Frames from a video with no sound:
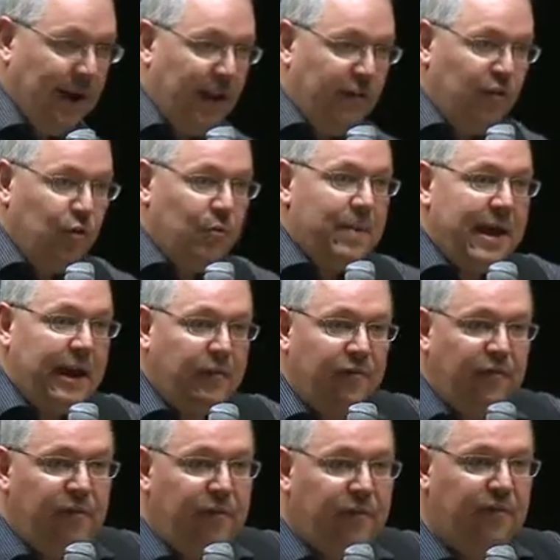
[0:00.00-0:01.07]
If you make
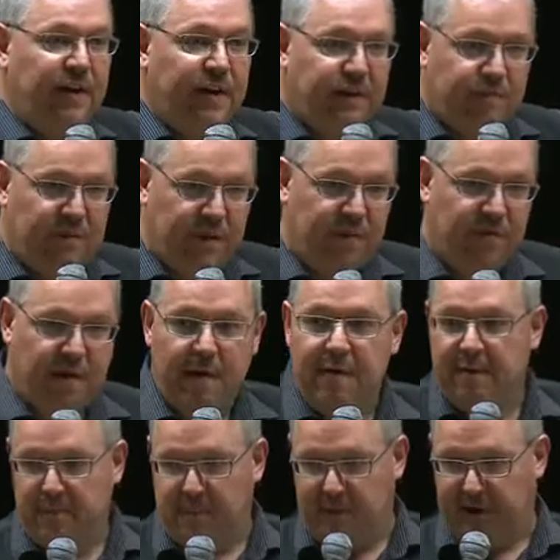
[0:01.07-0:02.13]
50
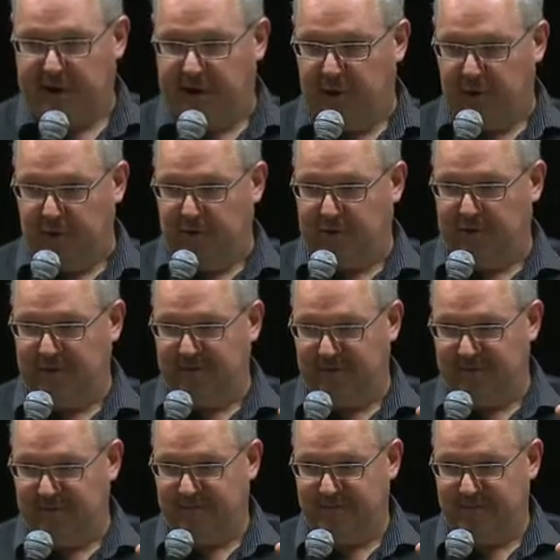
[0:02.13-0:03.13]
transferrin molecules